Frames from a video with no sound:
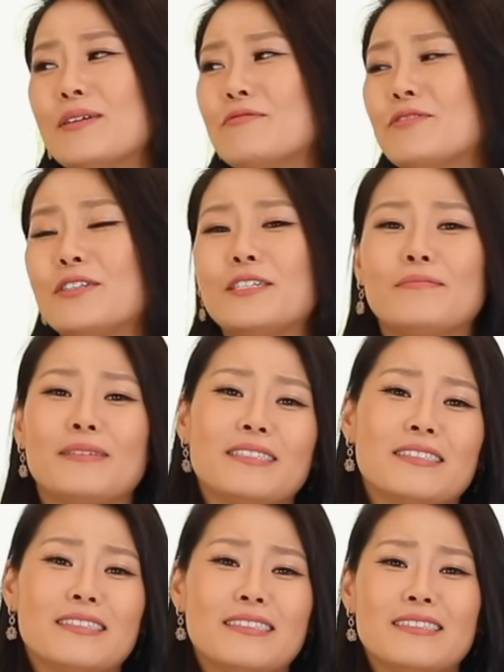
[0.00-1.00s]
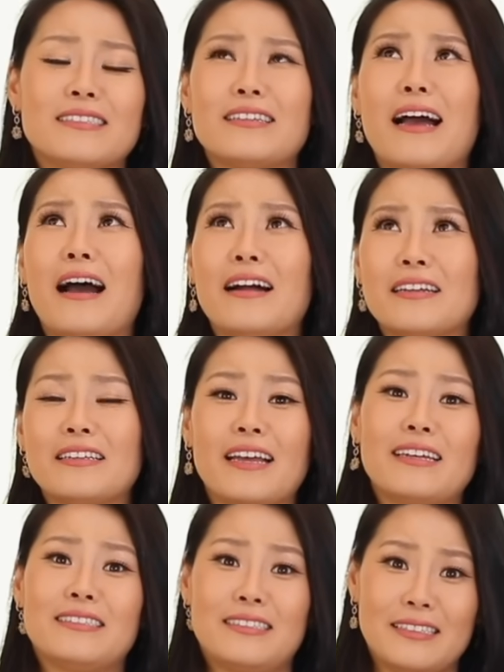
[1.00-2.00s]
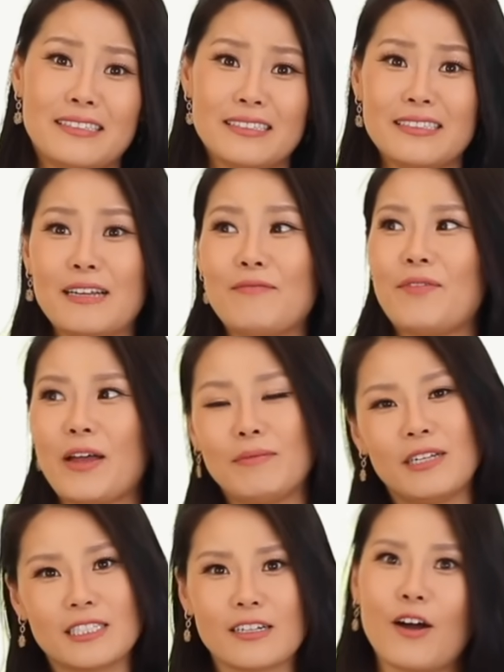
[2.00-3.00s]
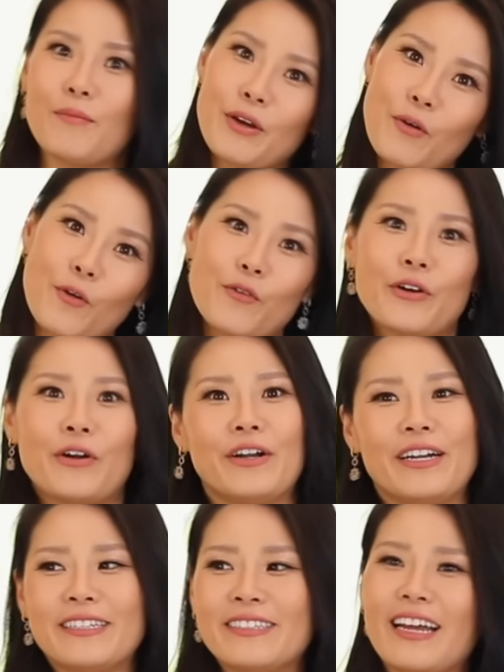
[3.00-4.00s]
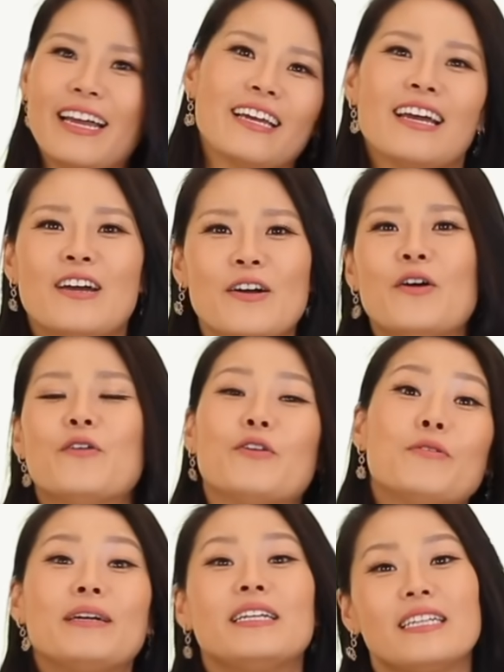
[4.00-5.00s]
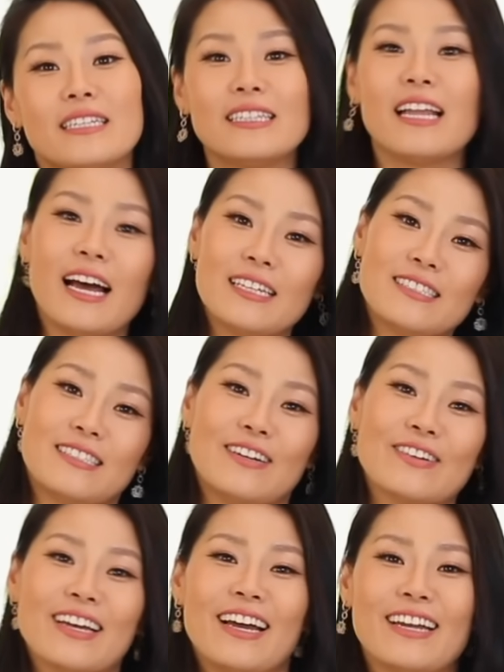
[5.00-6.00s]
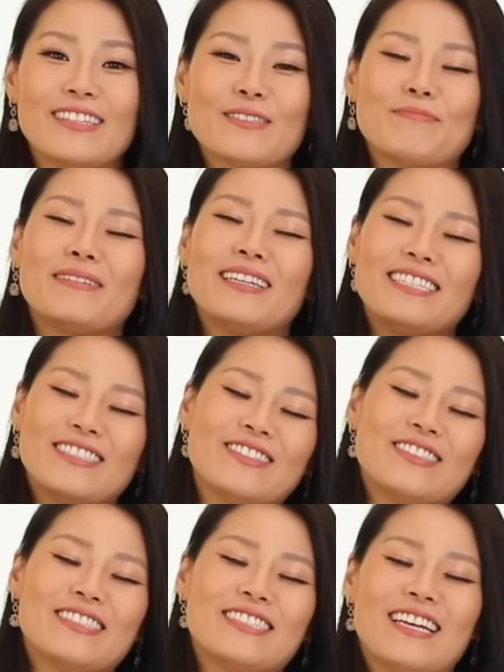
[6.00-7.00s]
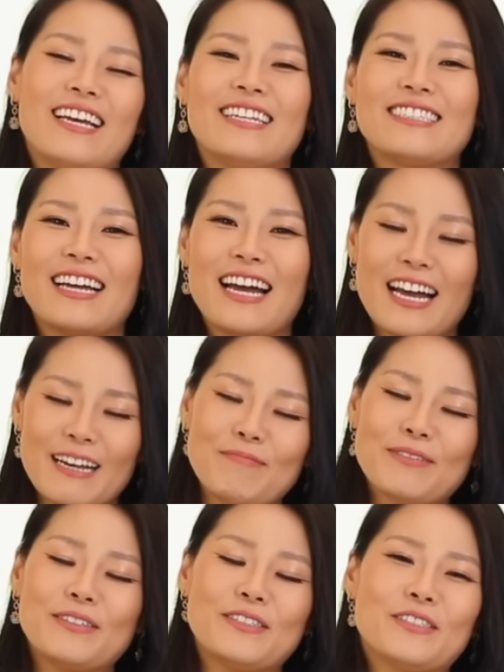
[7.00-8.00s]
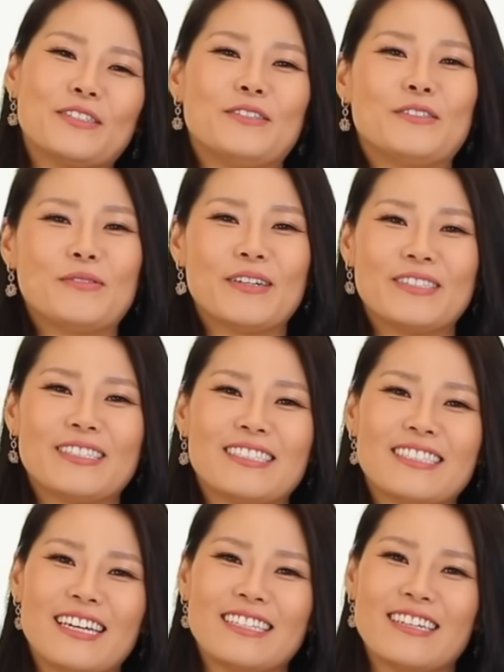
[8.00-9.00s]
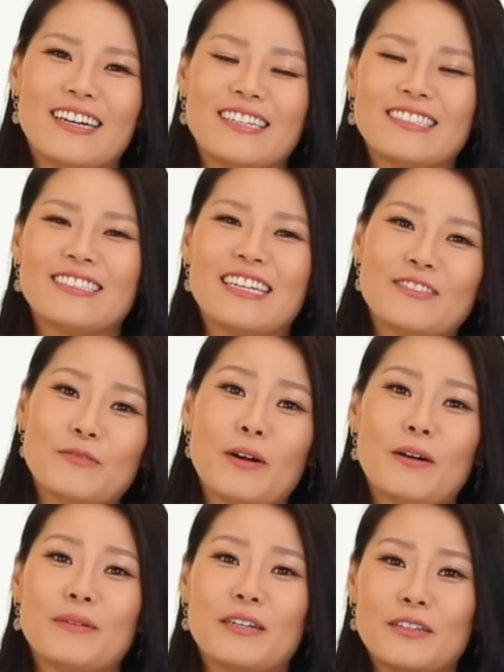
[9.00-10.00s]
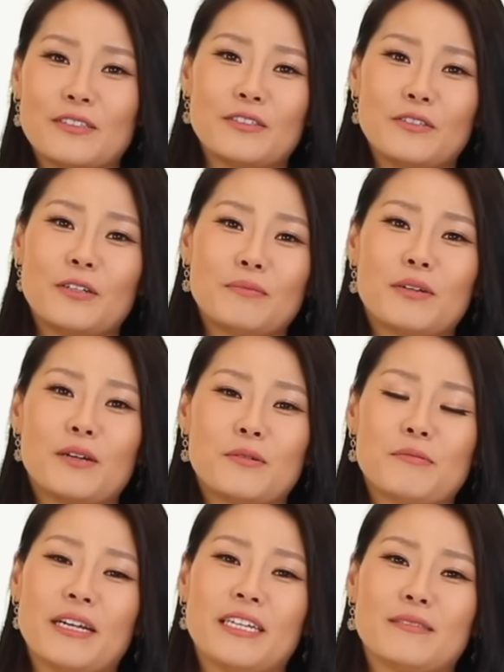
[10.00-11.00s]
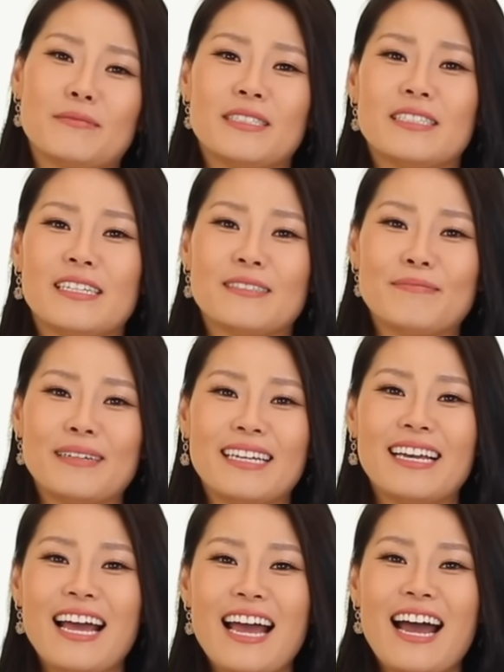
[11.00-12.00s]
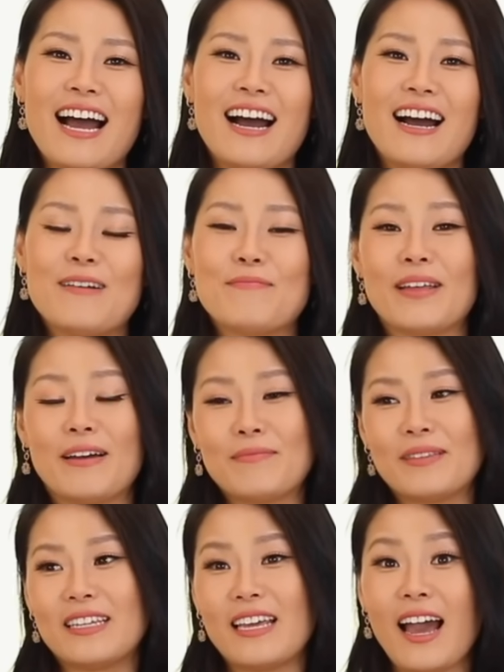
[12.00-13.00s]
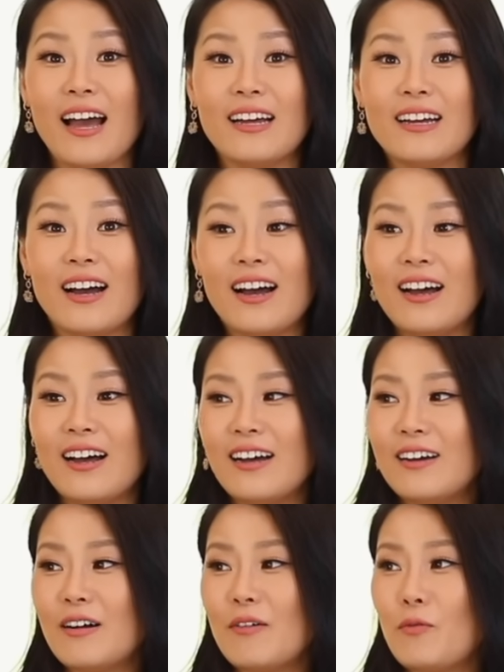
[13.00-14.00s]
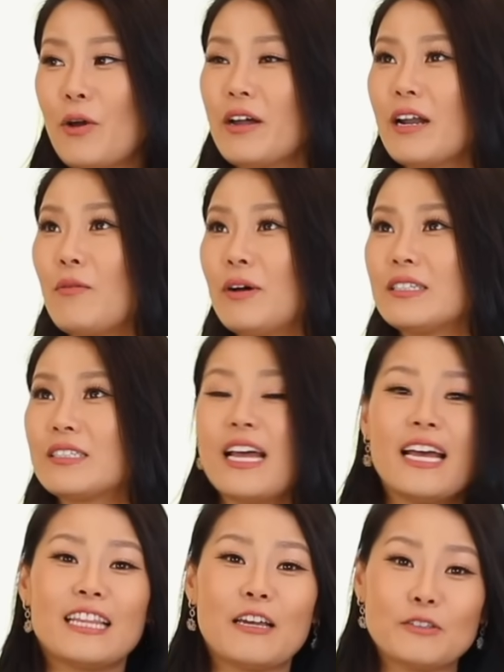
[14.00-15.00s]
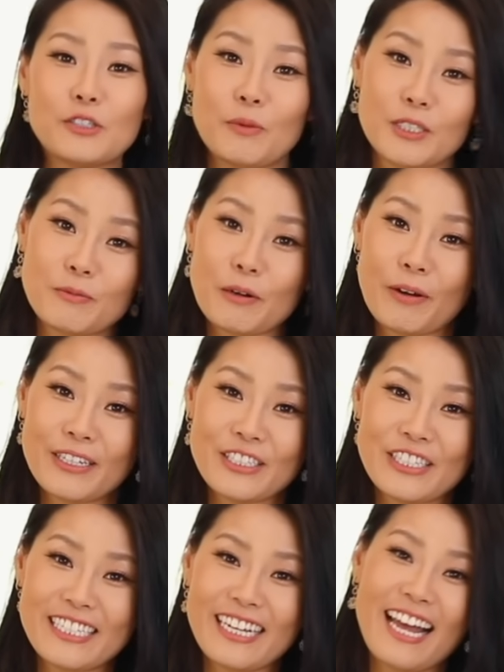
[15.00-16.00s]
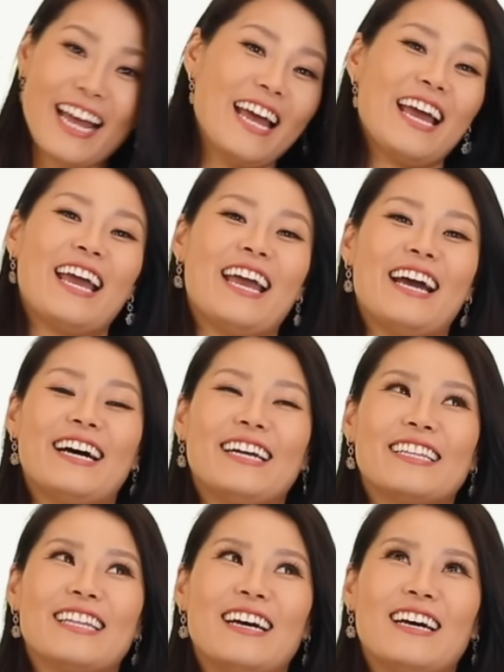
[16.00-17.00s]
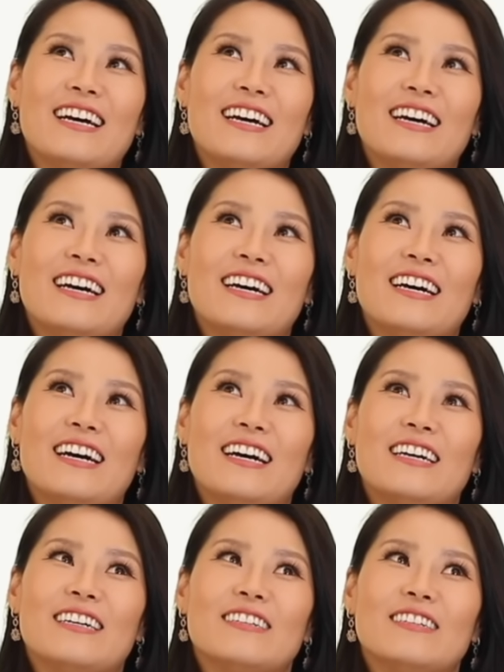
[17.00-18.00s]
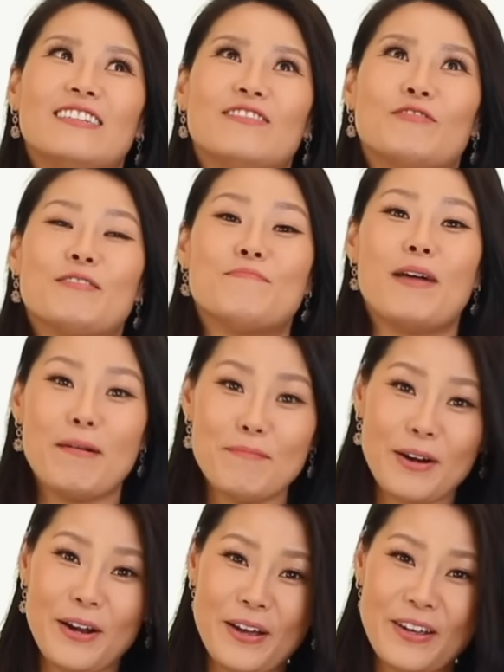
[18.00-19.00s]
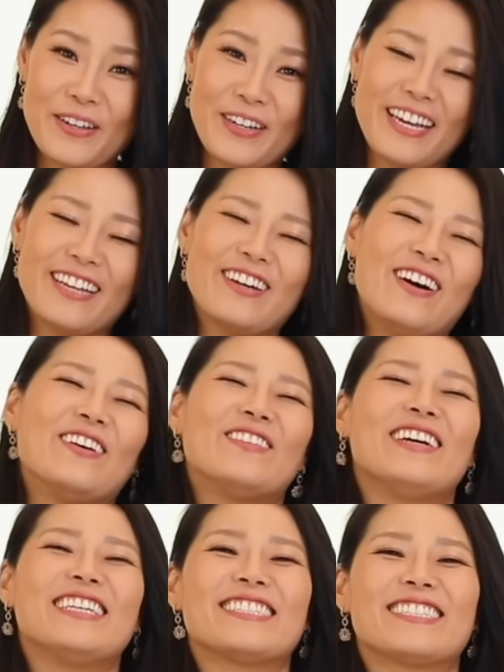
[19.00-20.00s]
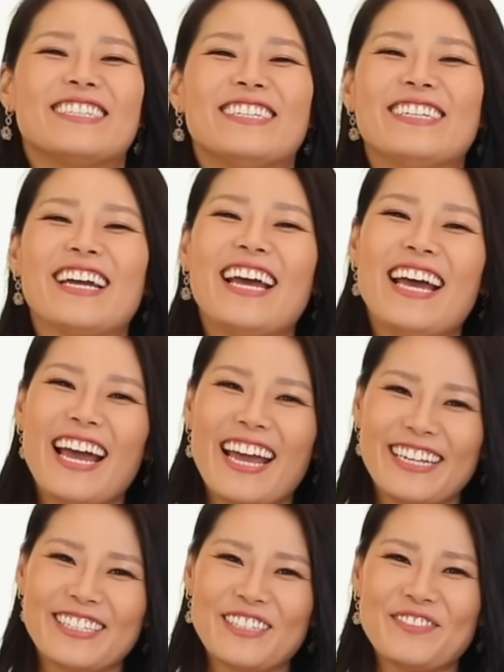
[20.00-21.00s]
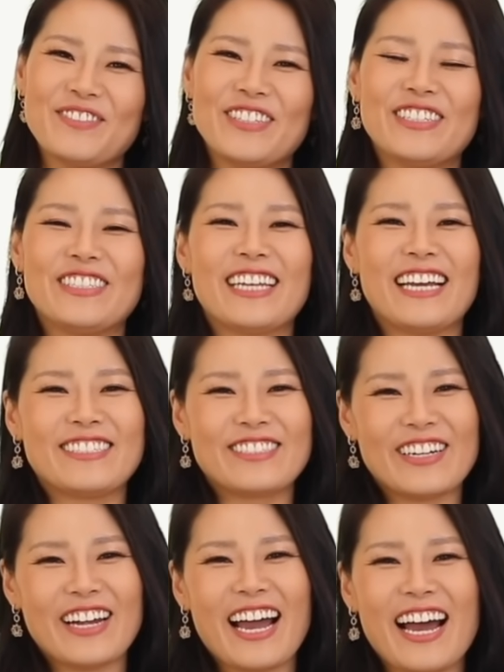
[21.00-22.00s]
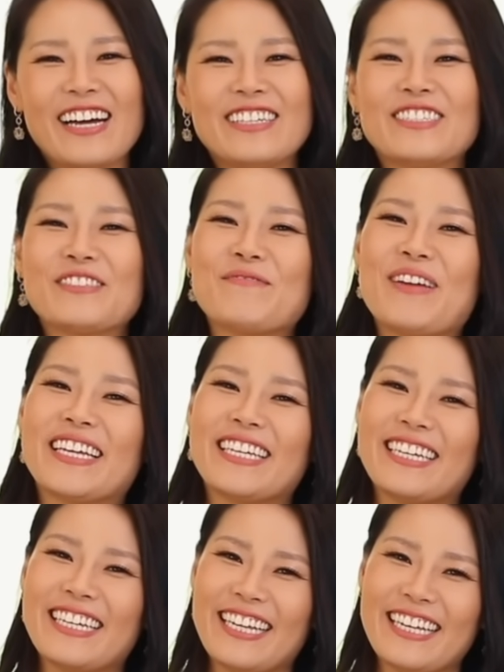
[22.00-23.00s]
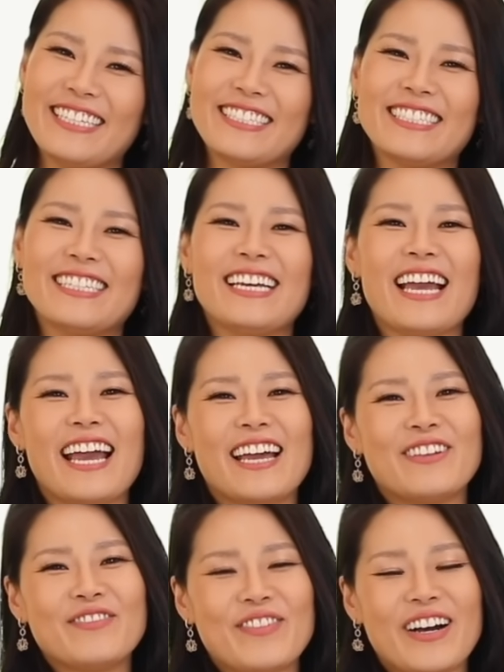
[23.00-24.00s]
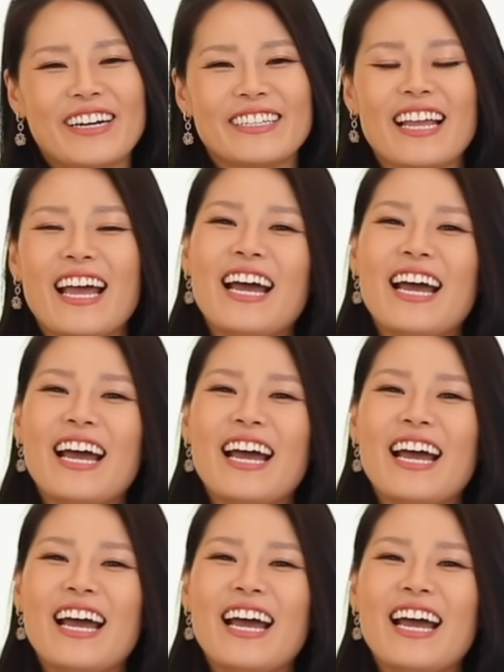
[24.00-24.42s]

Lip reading: been really busy. This is a holiday season and families coming over and like, we've been little nuts, okay? So please understand. I'm pretty sure you will understand us as well because you're probably as busy as me. Where I was. Thank you so much for watching and remember, you can always cook Asian food at your house, making it easy and fun.